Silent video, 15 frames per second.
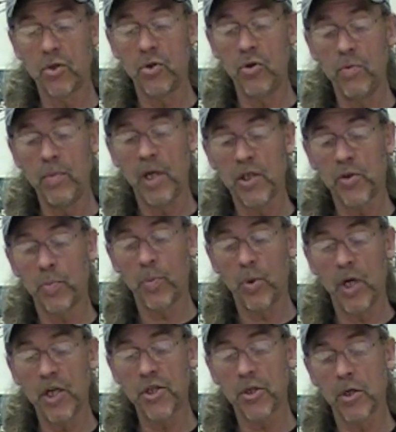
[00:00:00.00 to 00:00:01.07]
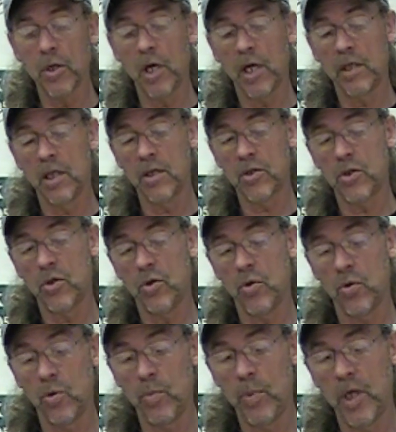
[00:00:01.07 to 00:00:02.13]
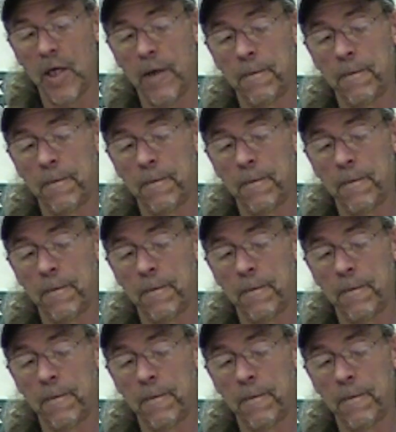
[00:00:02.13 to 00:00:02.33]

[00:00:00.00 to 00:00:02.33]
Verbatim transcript: too much pressure on this tube,